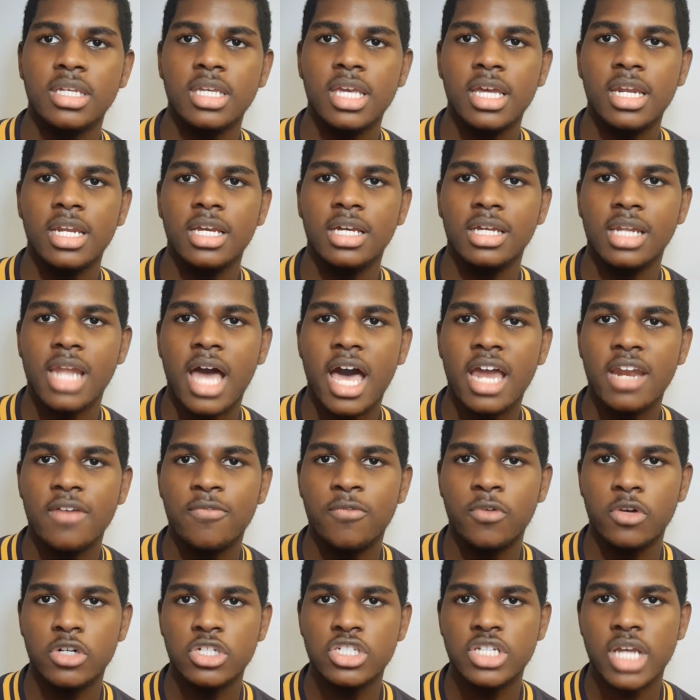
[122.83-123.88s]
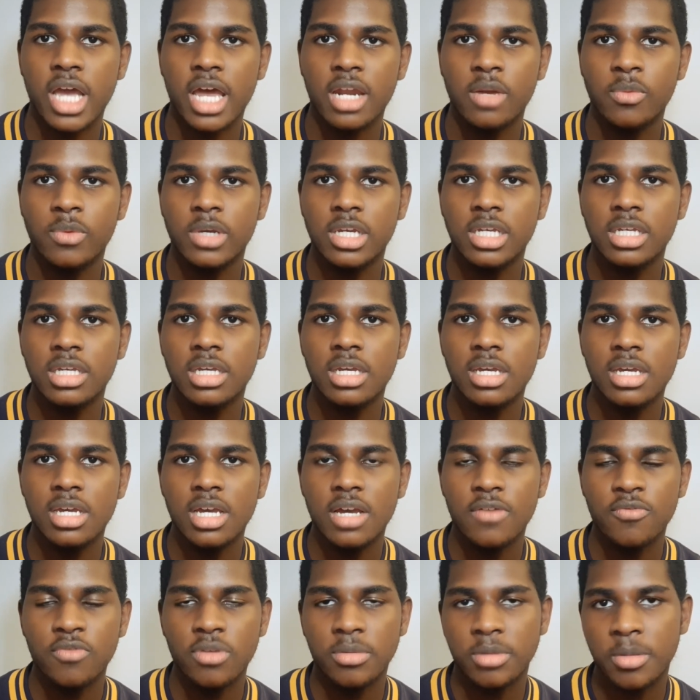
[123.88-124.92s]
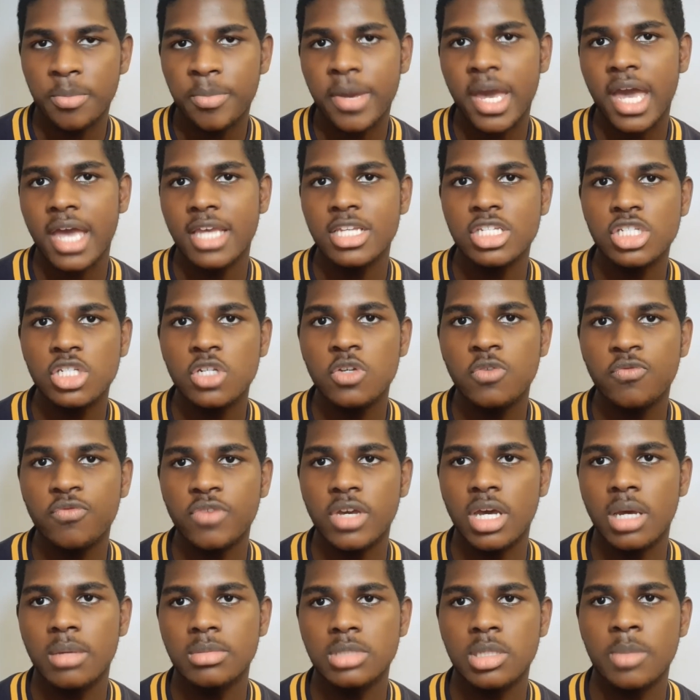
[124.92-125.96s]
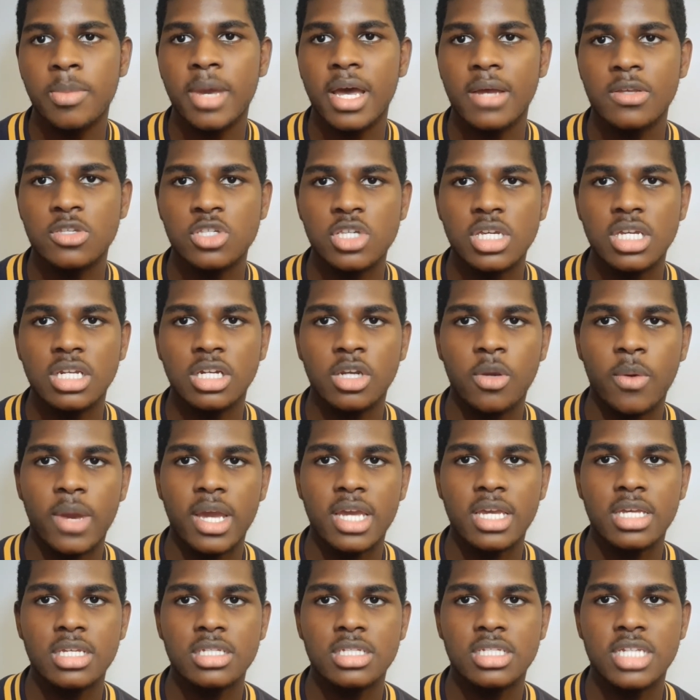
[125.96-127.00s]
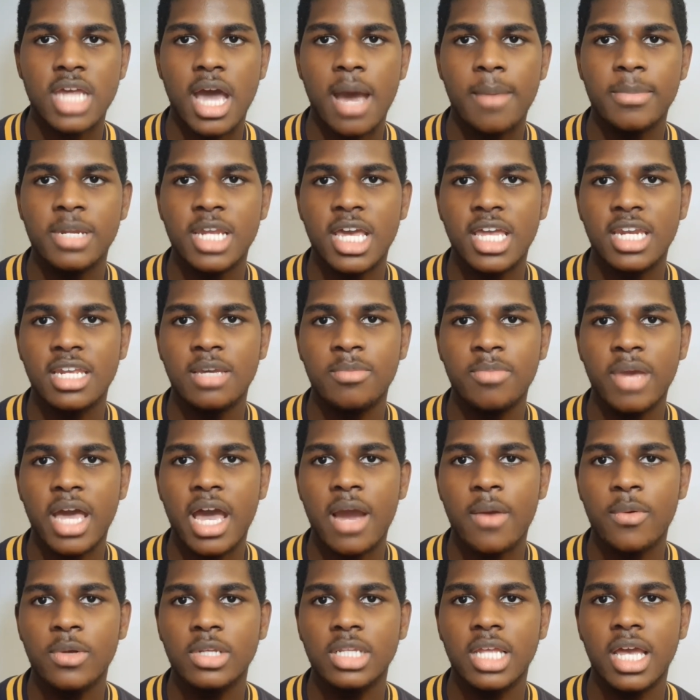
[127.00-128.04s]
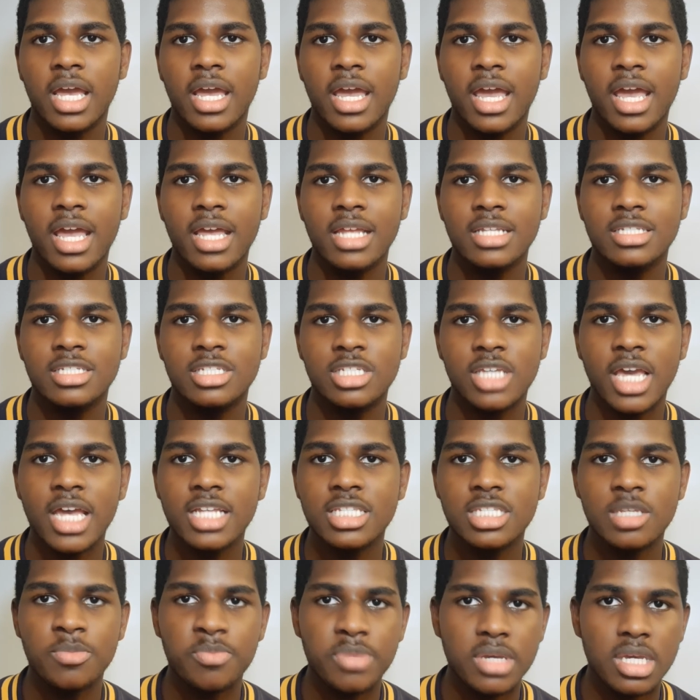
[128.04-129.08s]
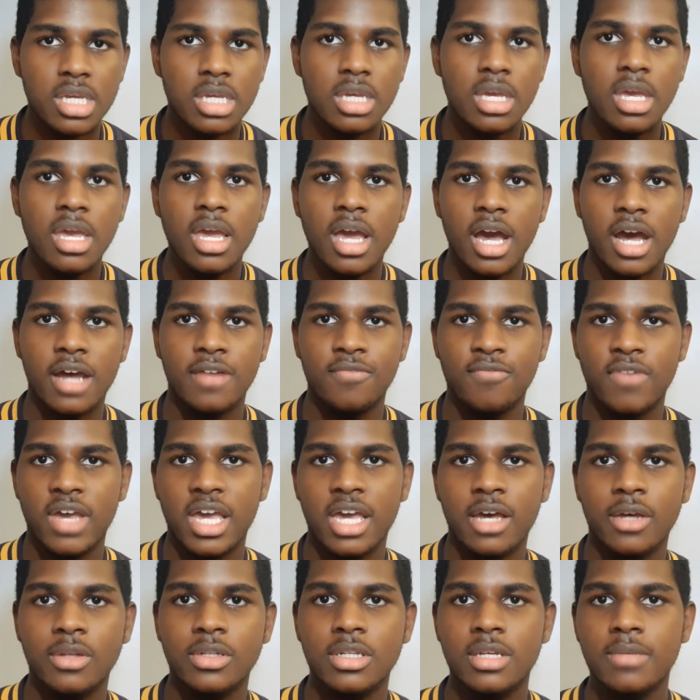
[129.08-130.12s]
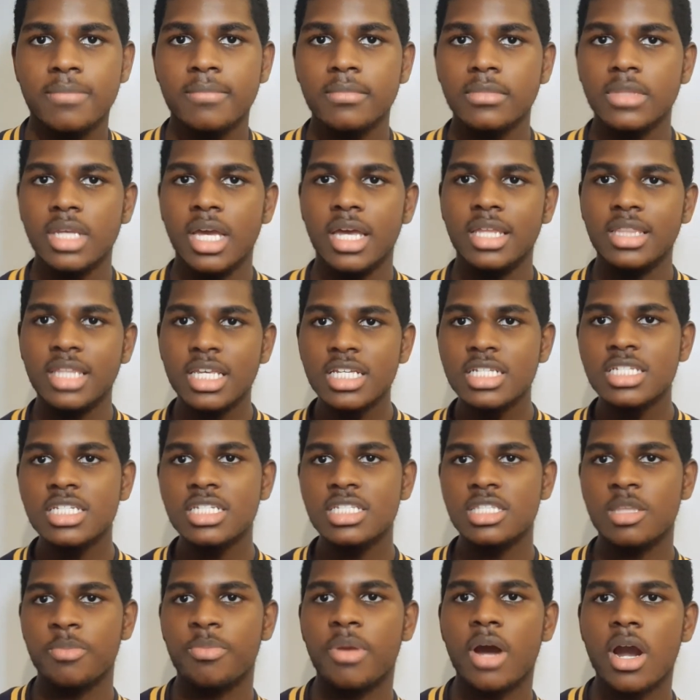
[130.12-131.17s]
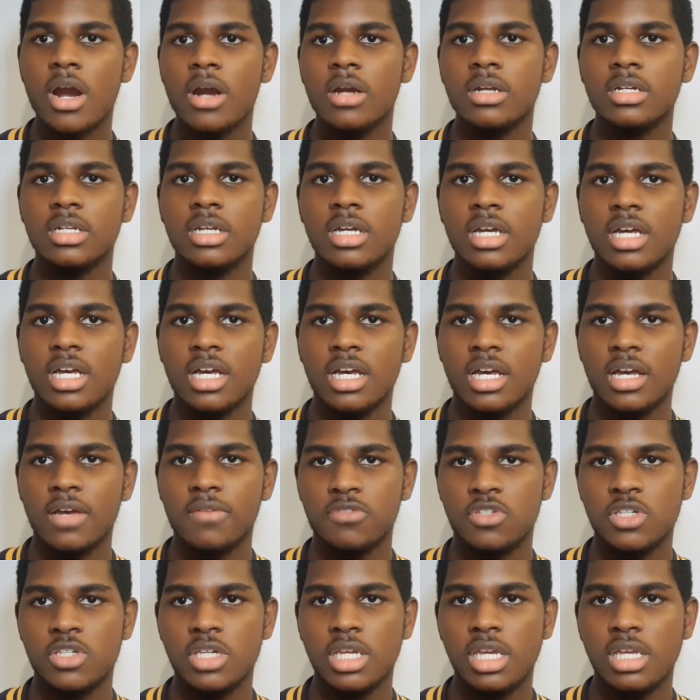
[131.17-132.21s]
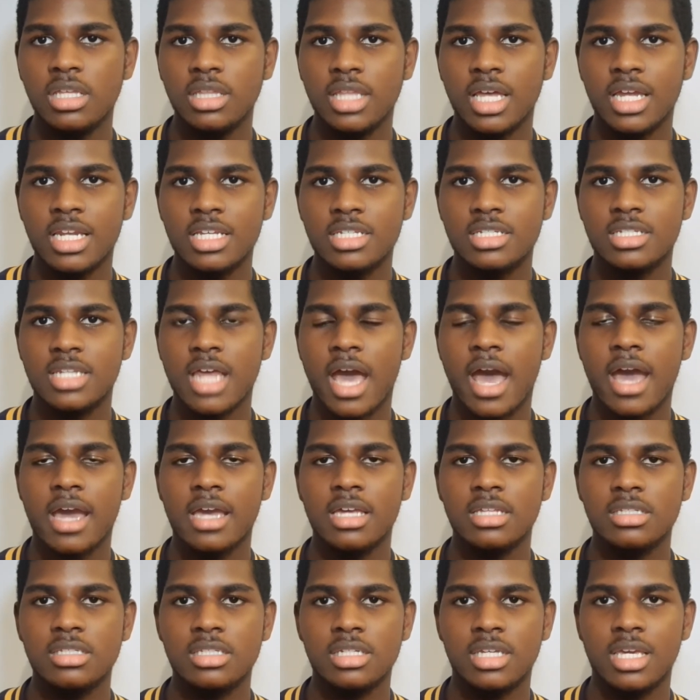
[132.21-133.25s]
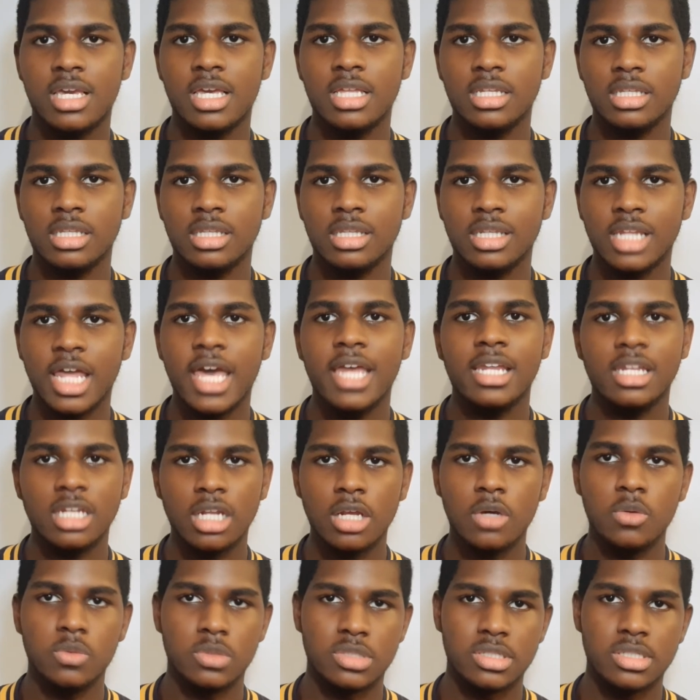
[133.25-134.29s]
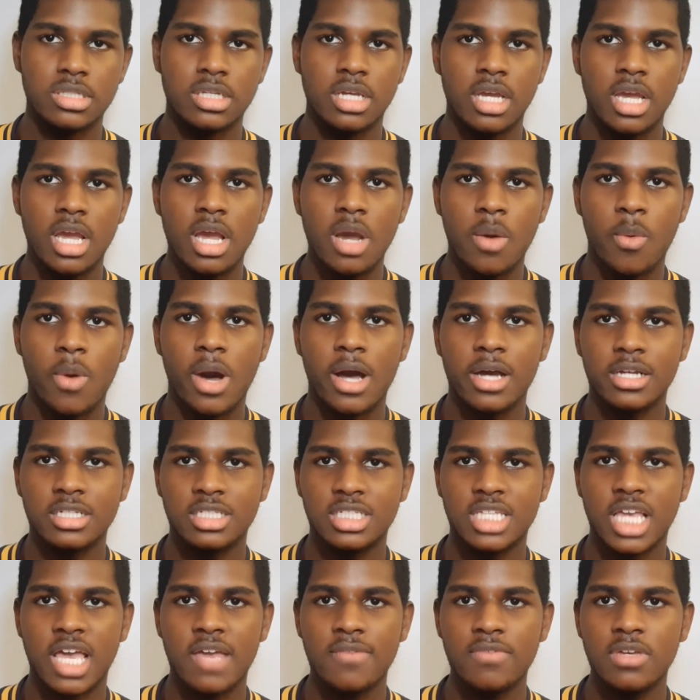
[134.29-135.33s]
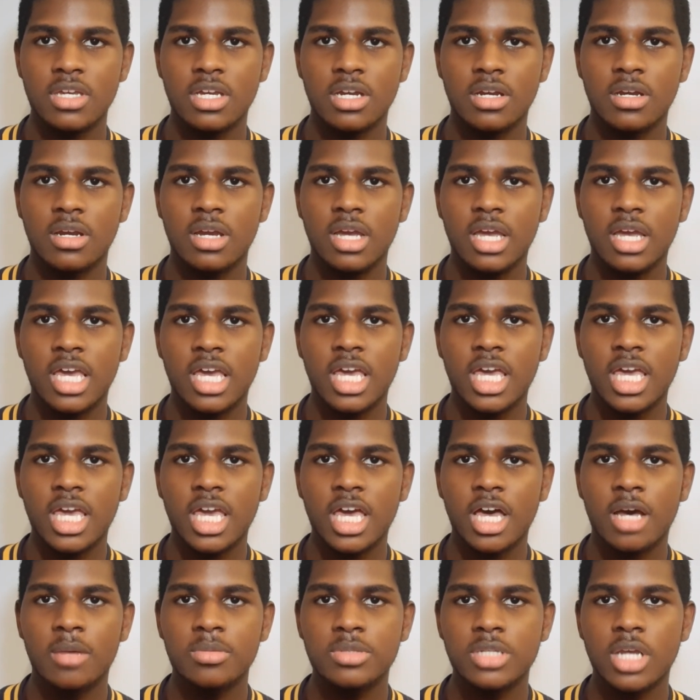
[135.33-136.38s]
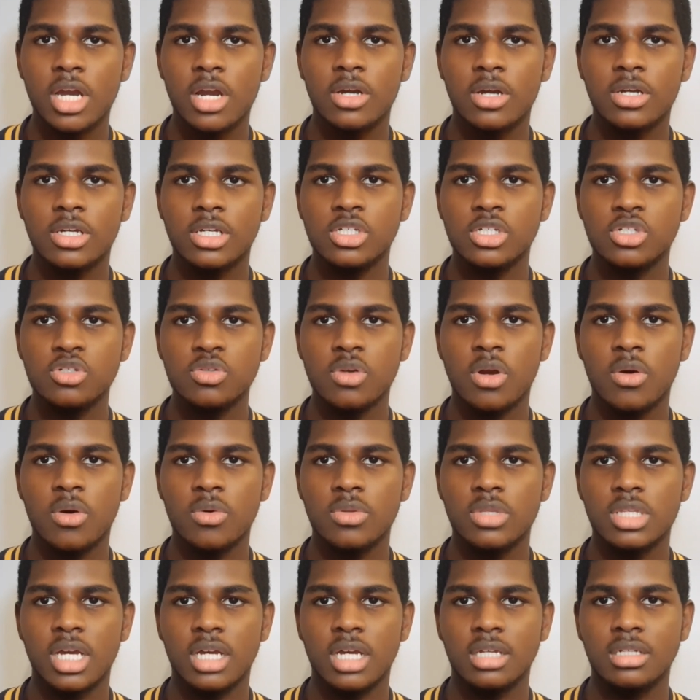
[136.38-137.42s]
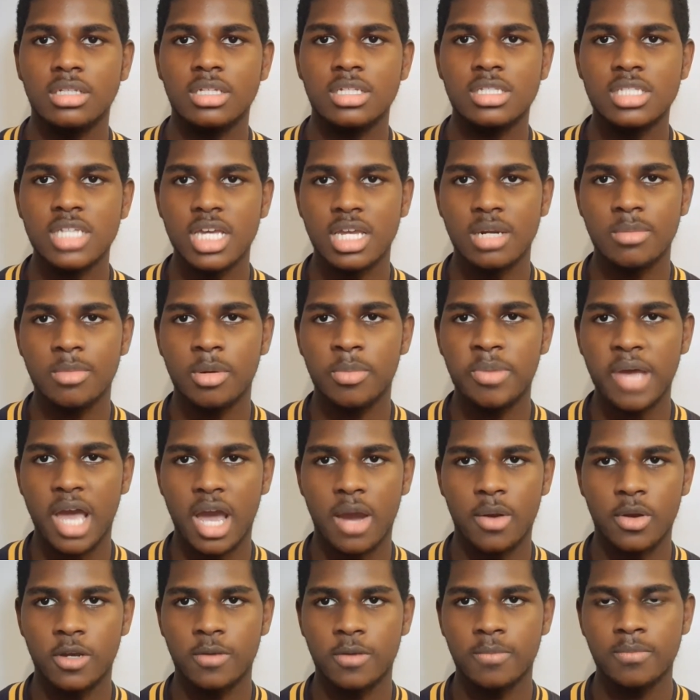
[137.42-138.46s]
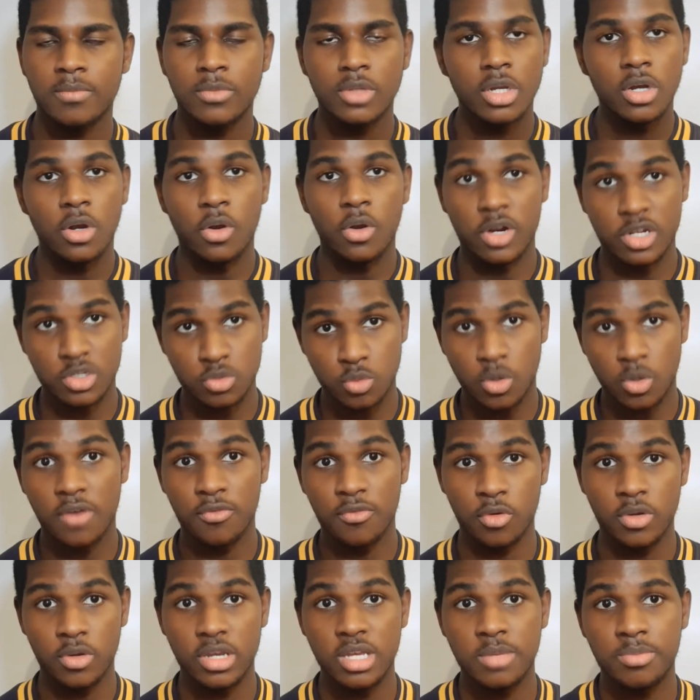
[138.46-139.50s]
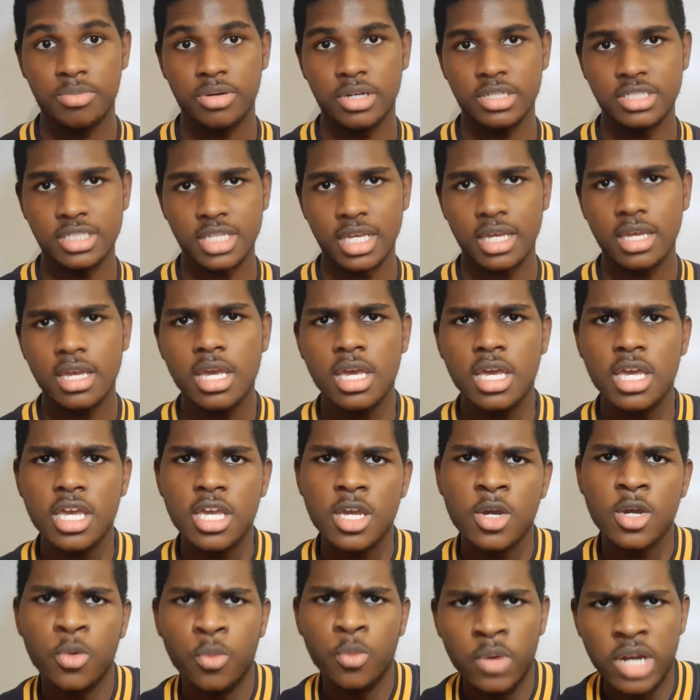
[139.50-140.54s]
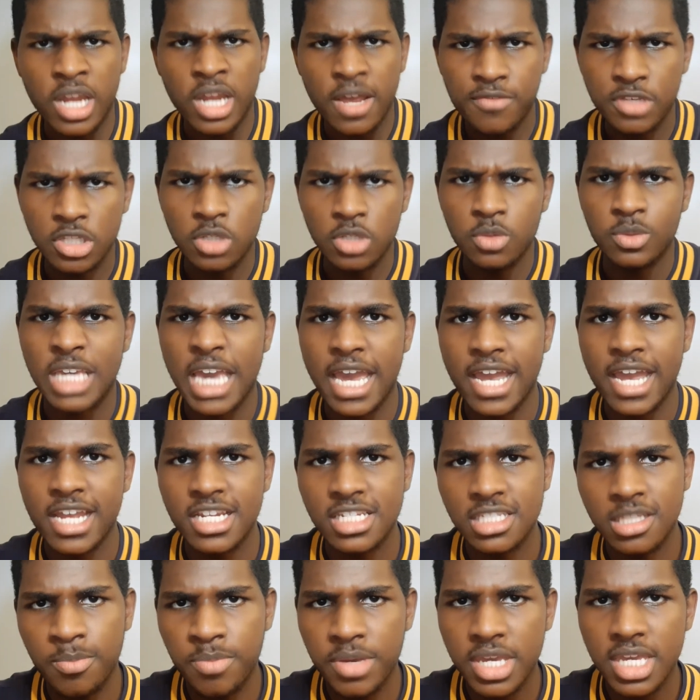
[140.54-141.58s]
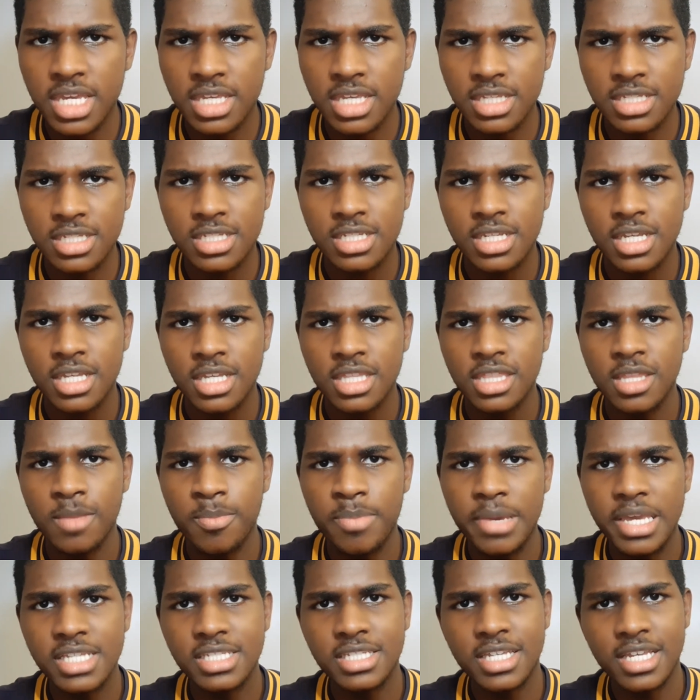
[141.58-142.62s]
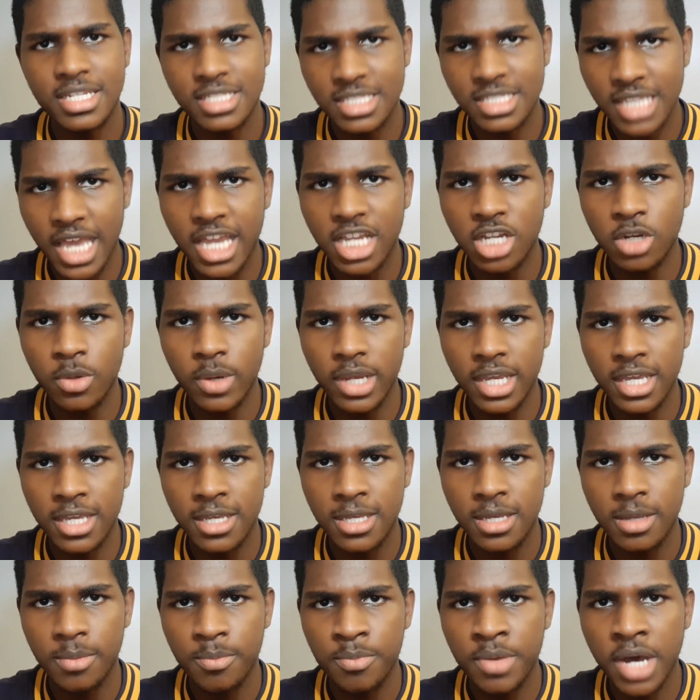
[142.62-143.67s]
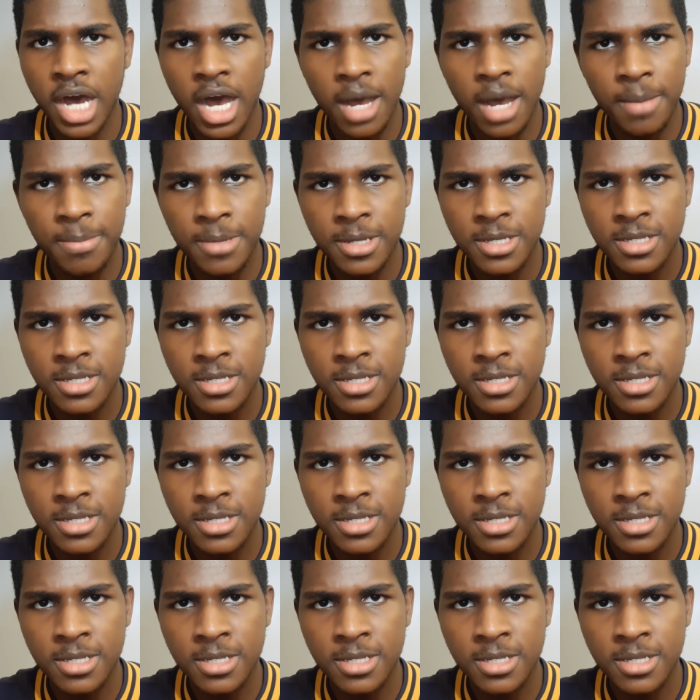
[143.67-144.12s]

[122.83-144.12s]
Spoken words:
getting a lot of foreshadowing from the past two films about Jean Grey's dominating power that has yet to be unveiled. And this is the part of Jean that is dying to get let loose, while Xavier helps her control the uncontainable power. Or as Wolverine puts it, whenever you cage the beast gets angry. Bub.